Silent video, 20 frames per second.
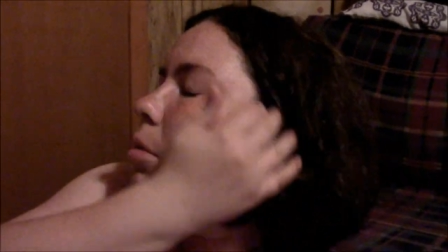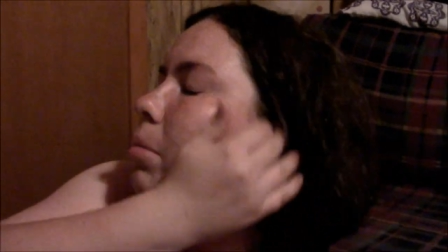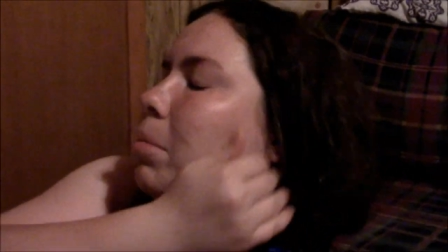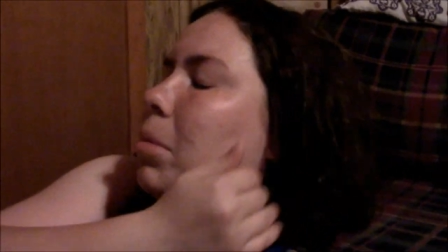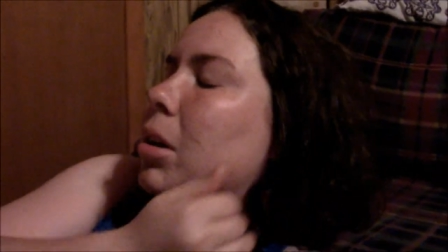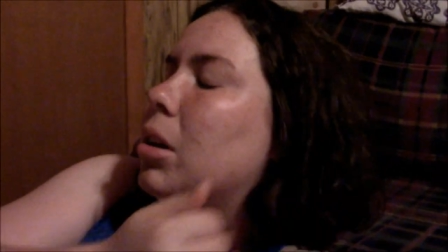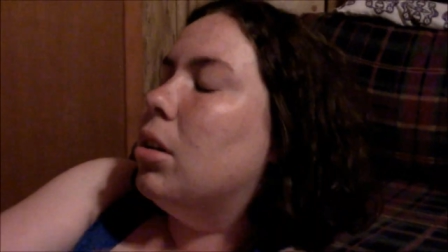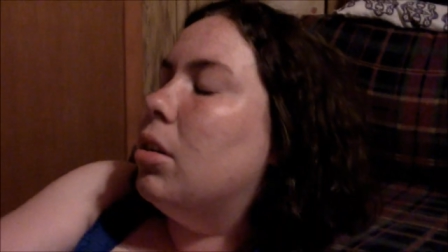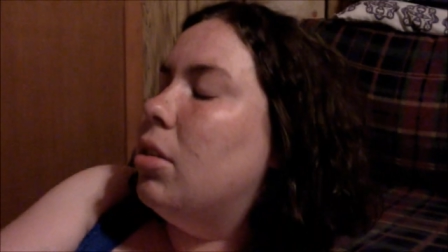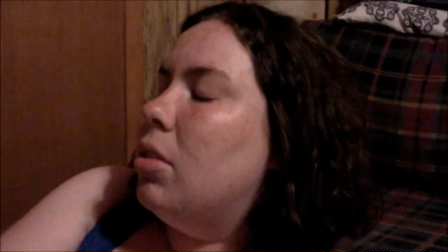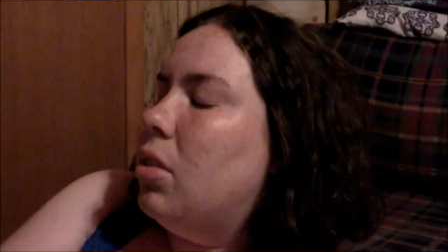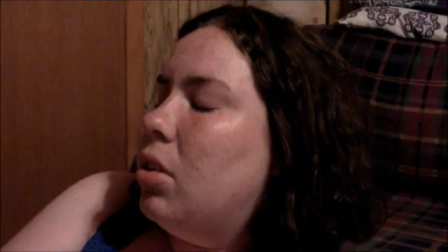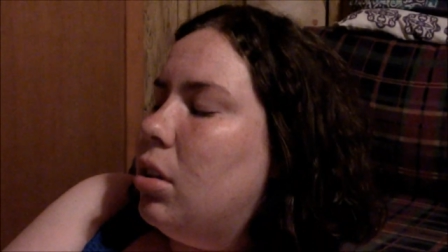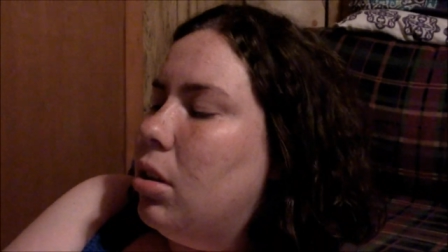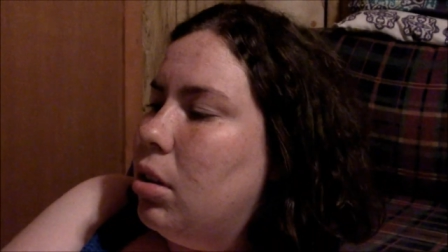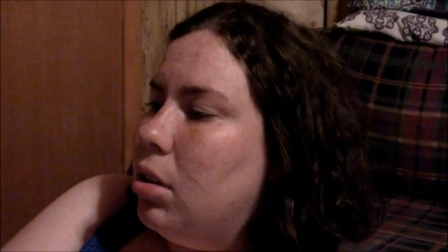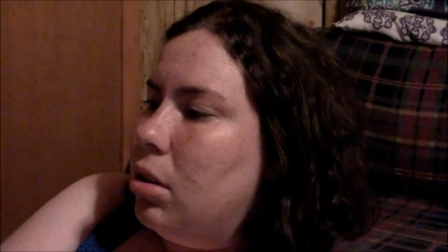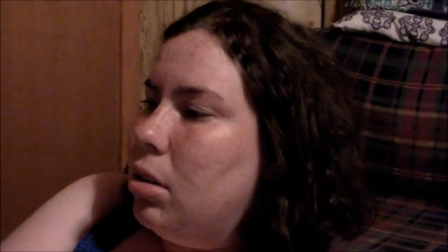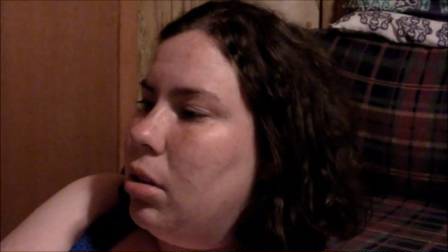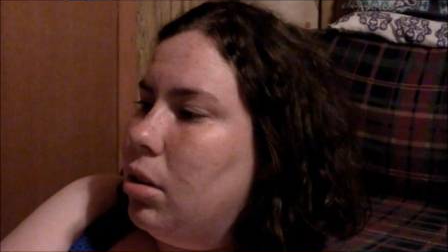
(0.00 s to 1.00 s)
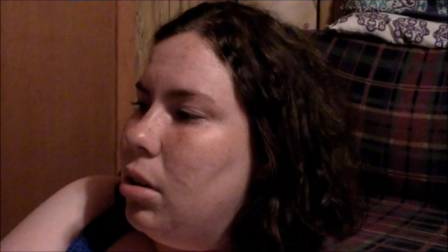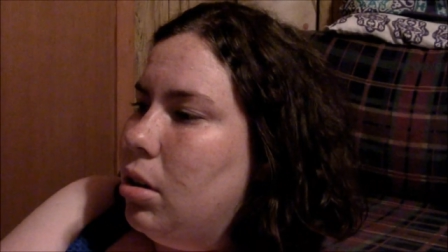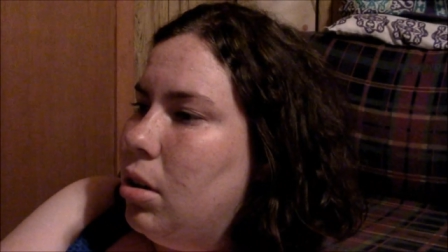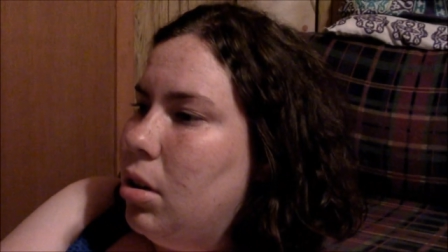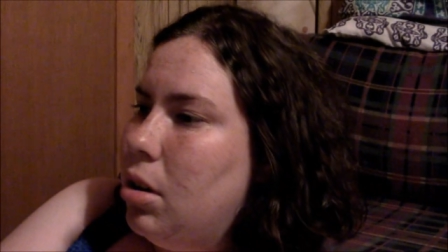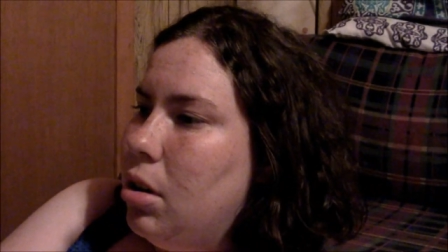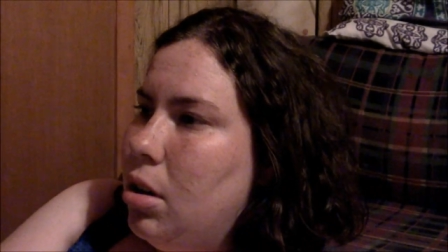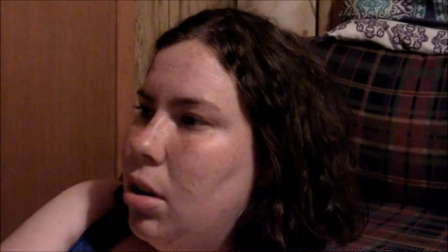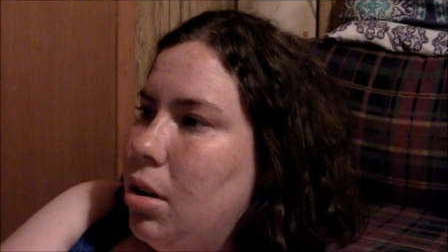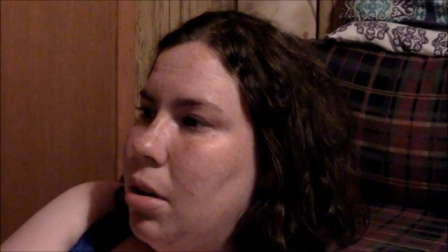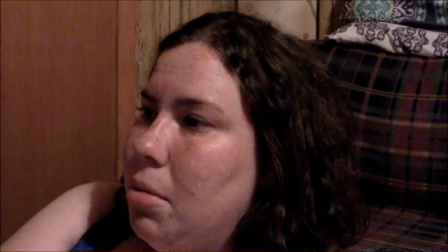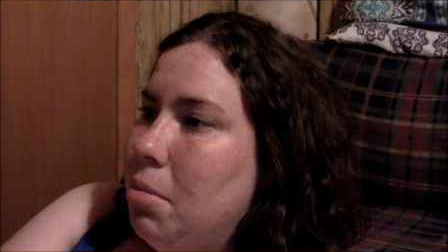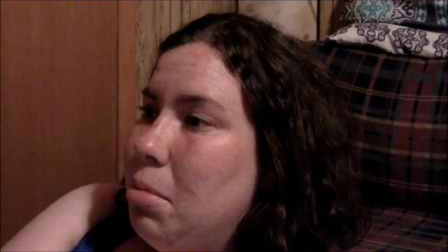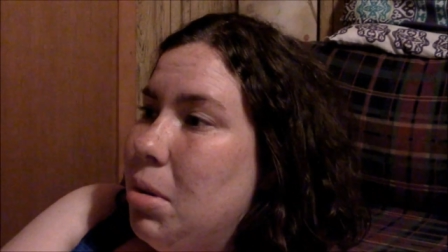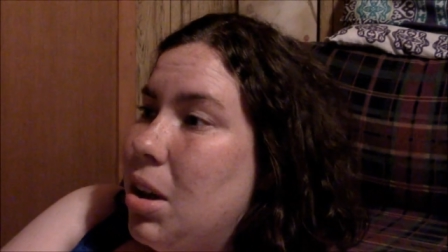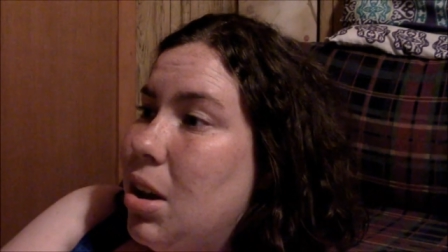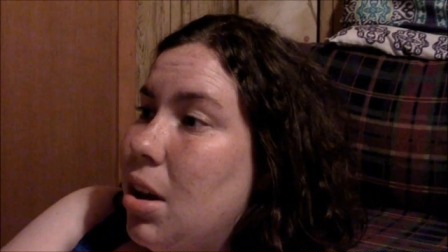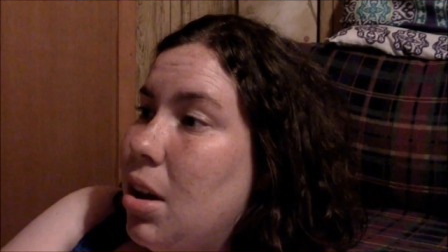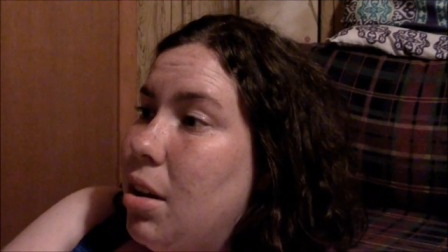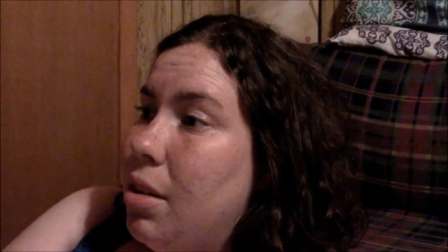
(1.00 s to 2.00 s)
but
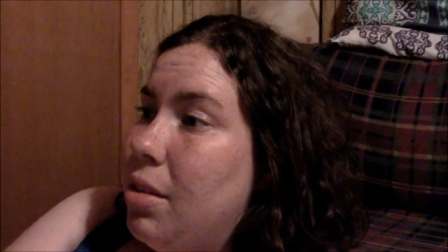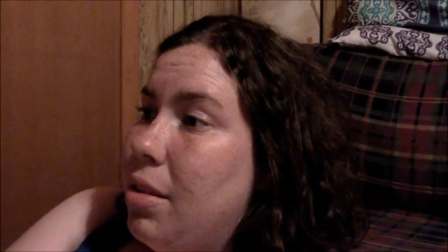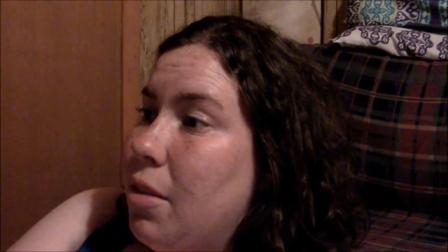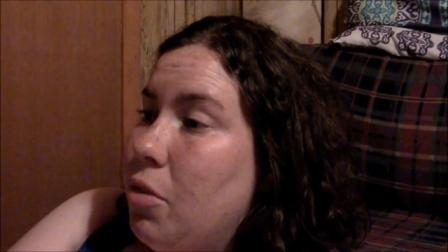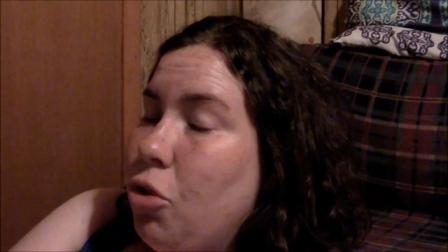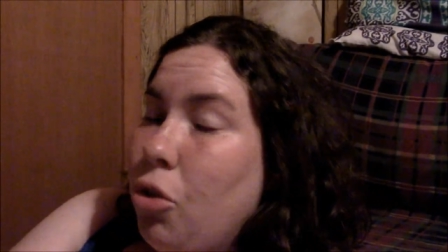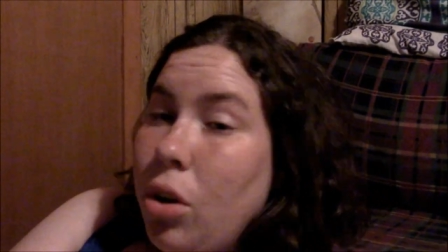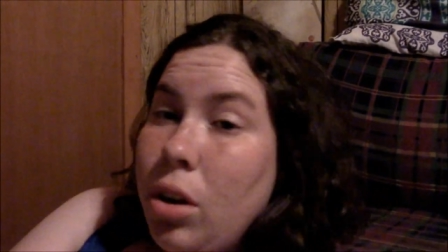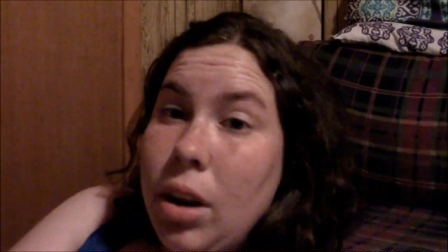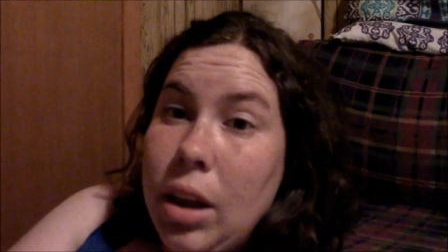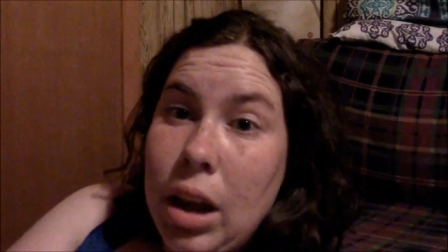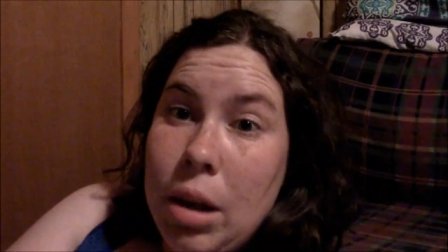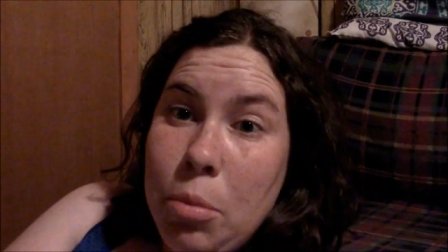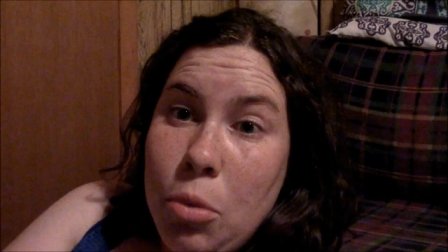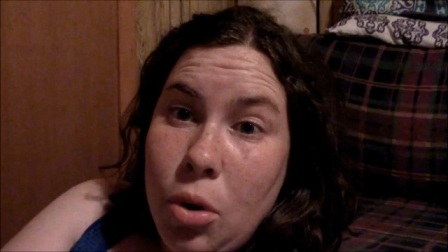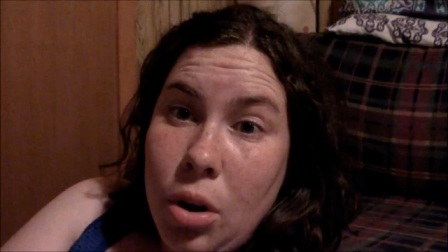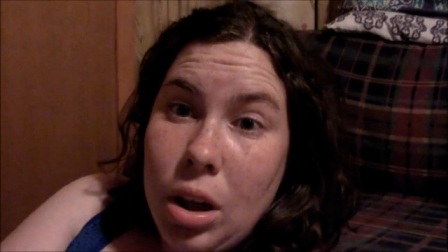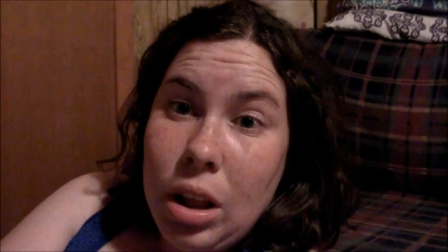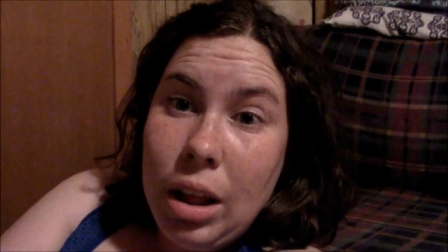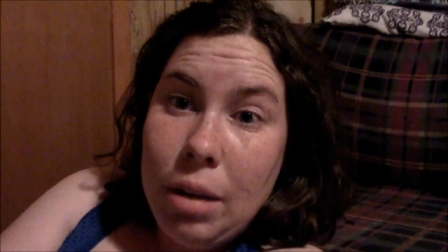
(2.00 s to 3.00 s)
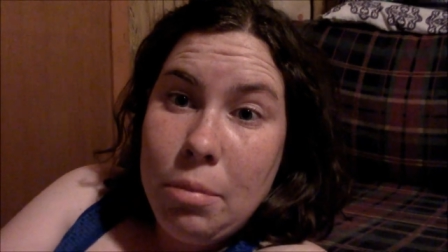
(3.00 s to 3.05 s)
because of training Emerell,